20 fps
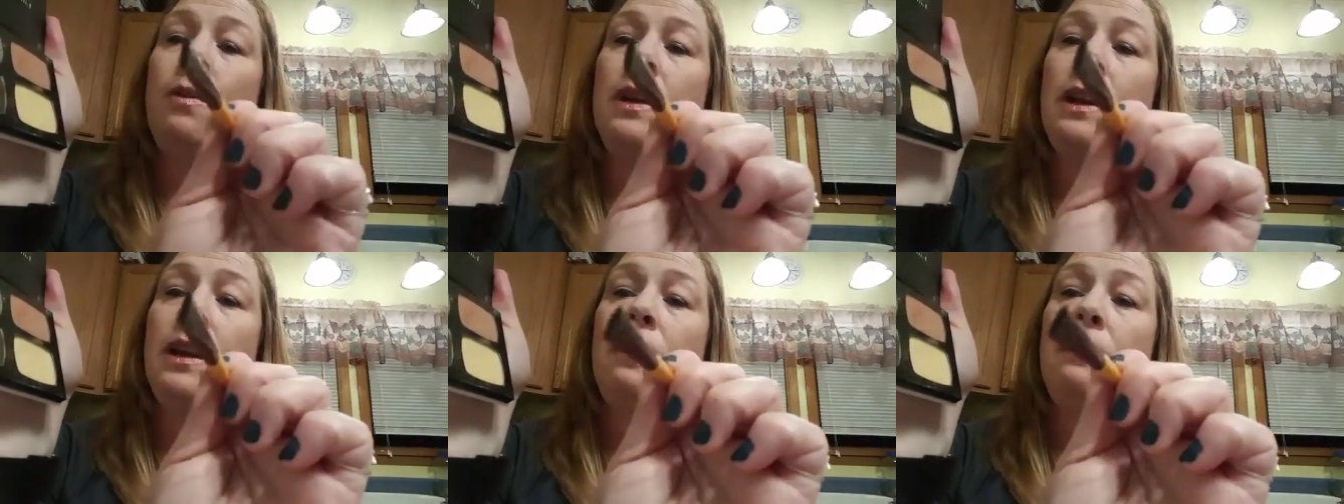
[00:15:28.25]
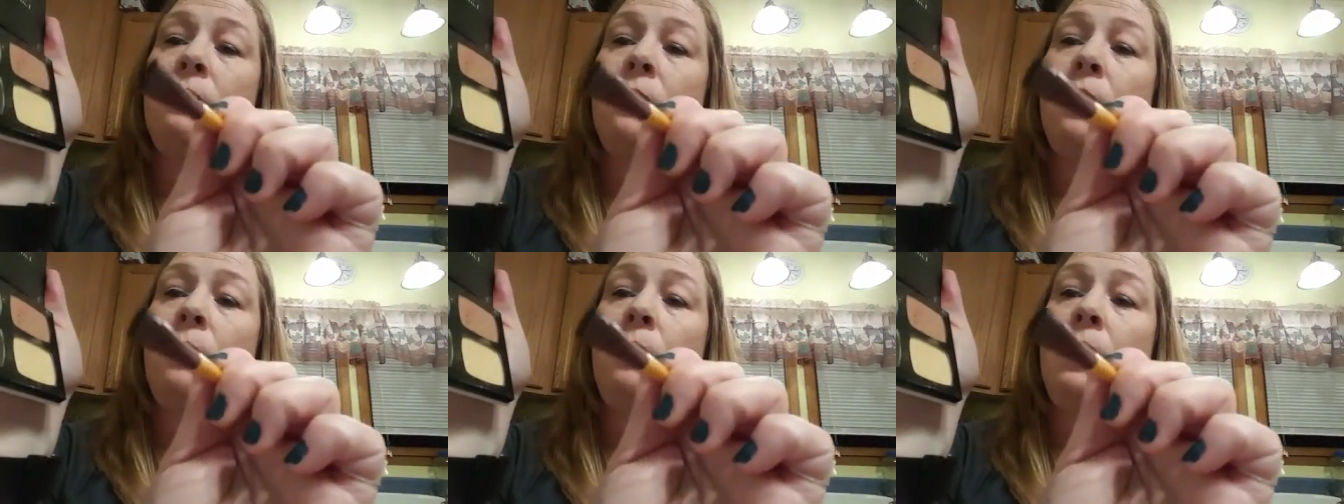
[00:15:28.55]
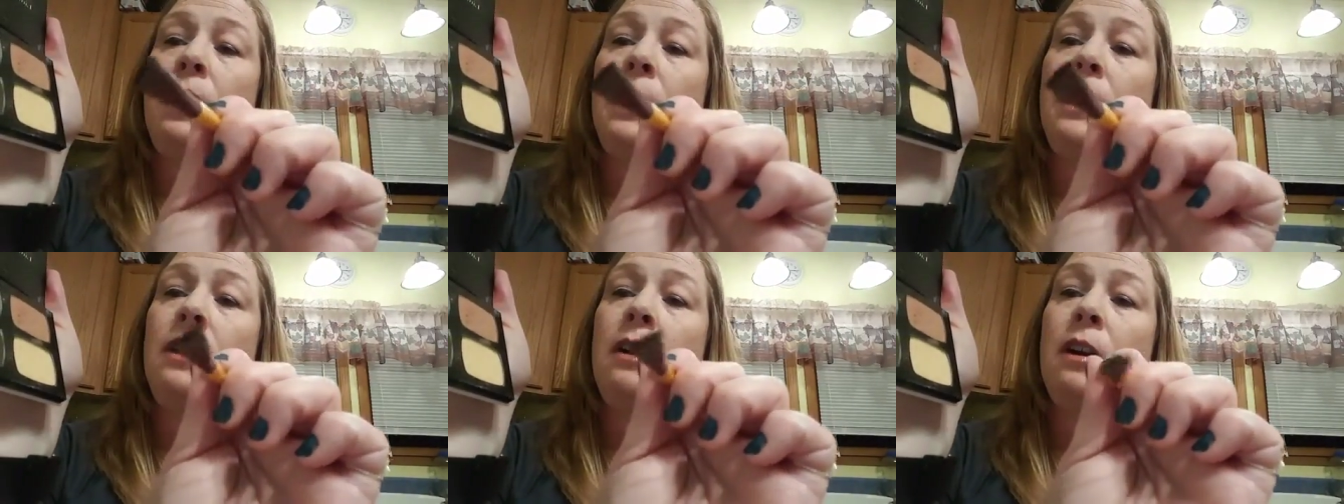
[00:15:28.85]
to go for a
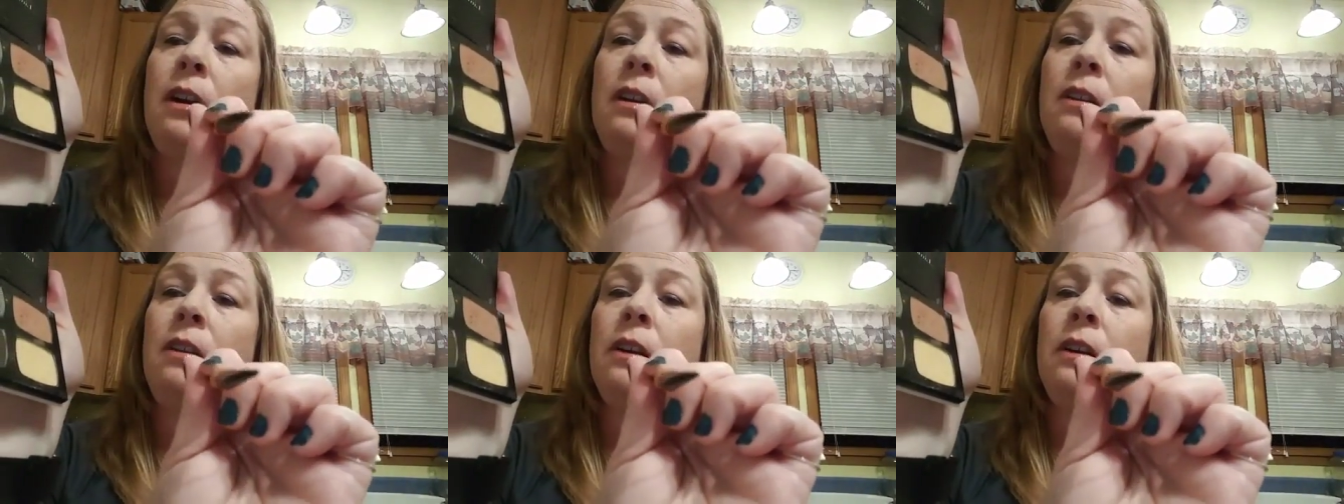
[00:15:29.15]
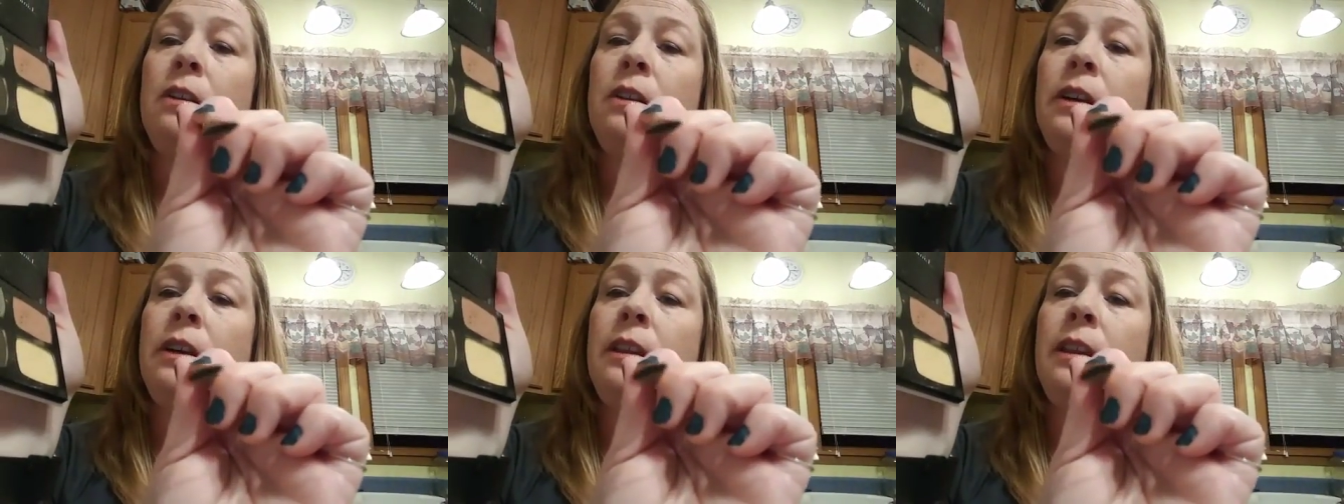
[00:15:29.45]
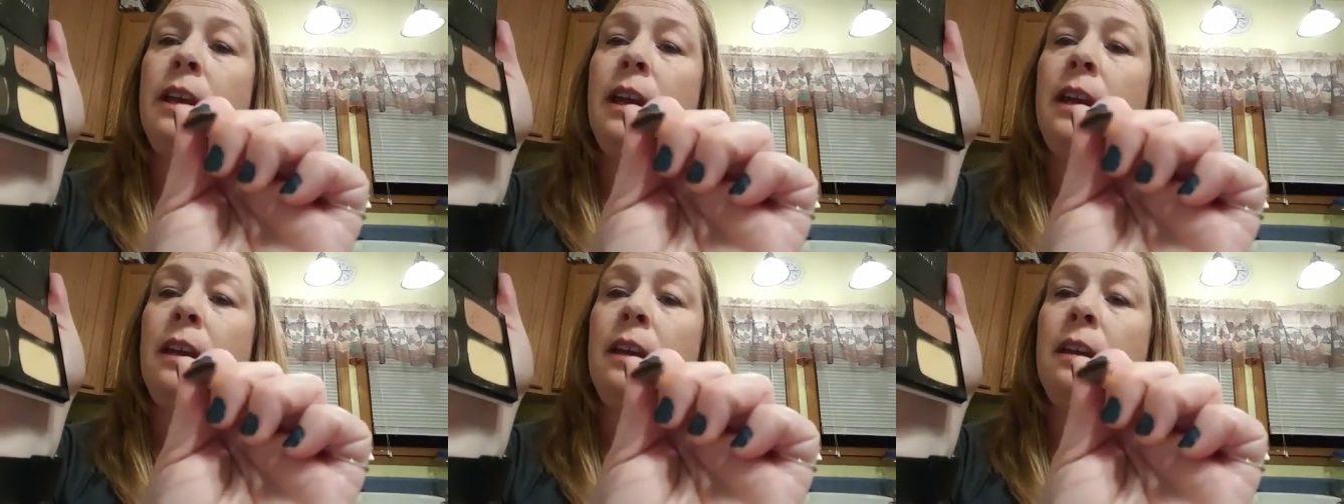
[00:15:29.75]
really dark look. Look at
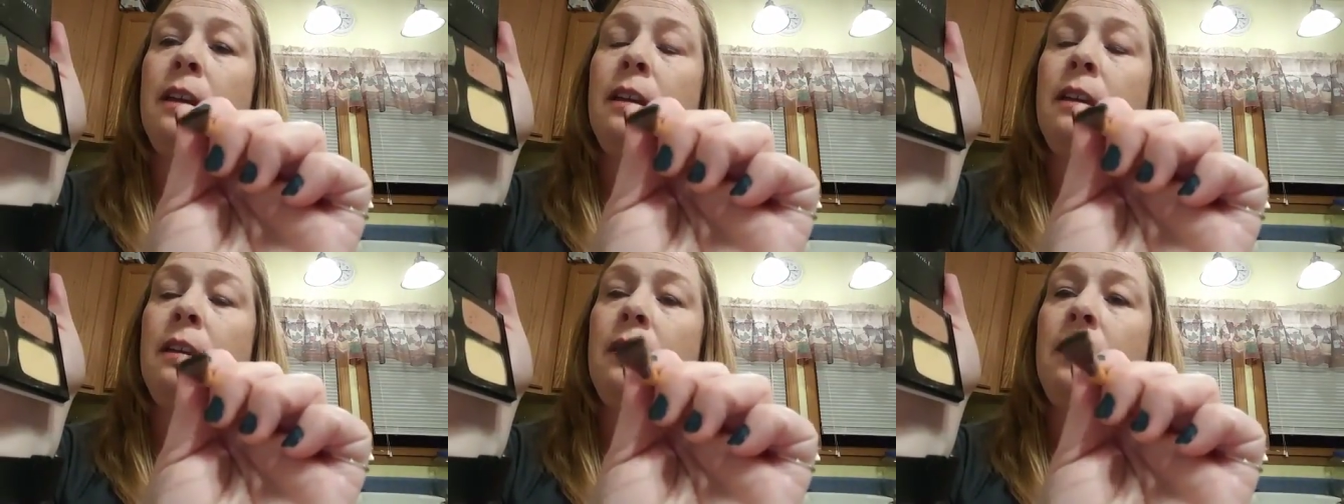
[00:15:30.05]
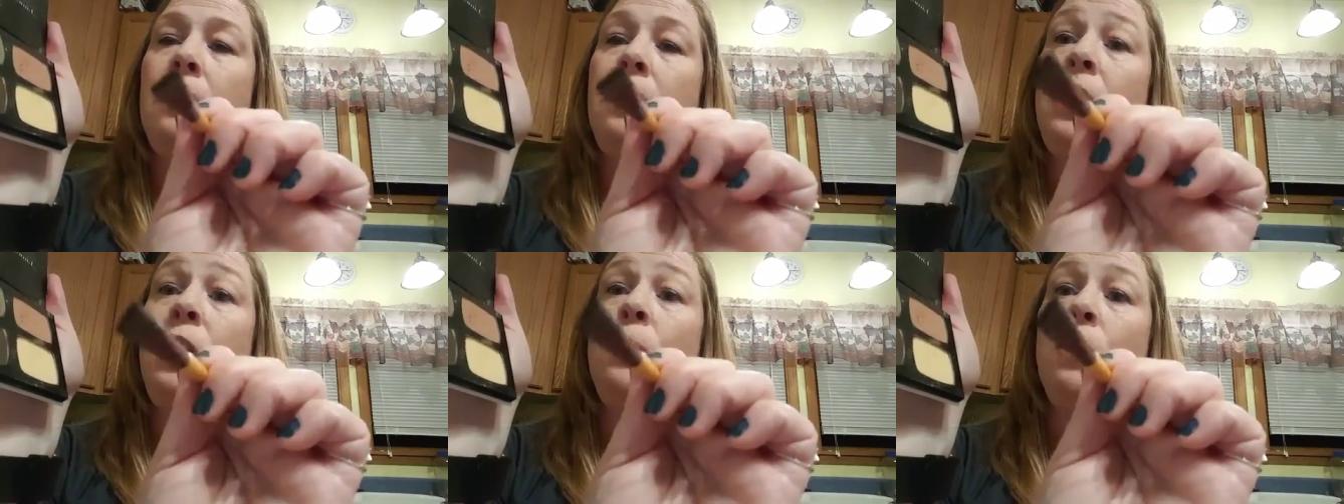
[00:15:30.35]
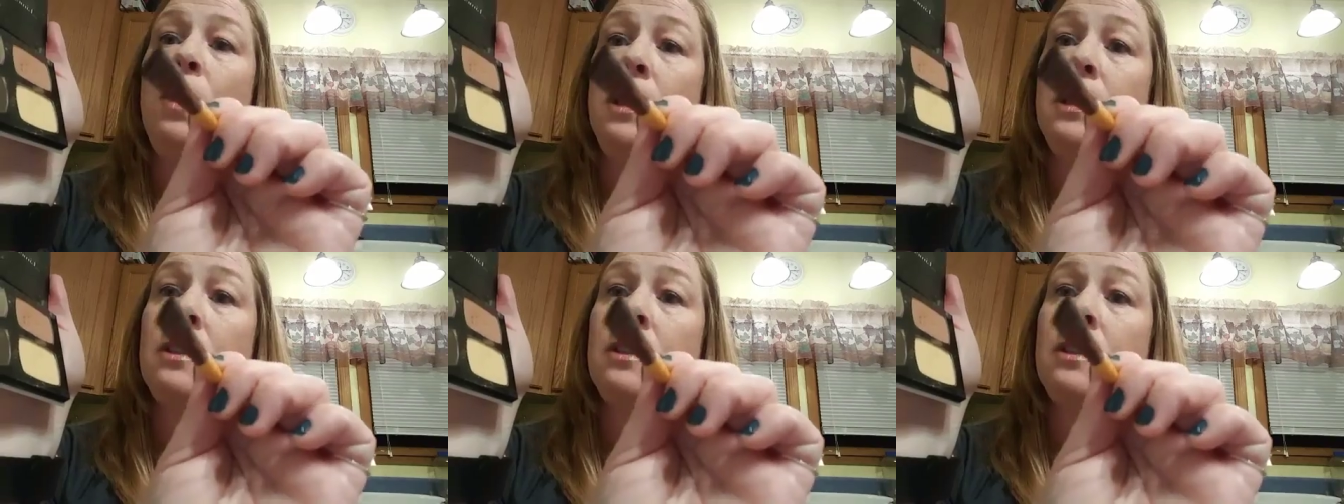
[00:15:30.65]
that. You want a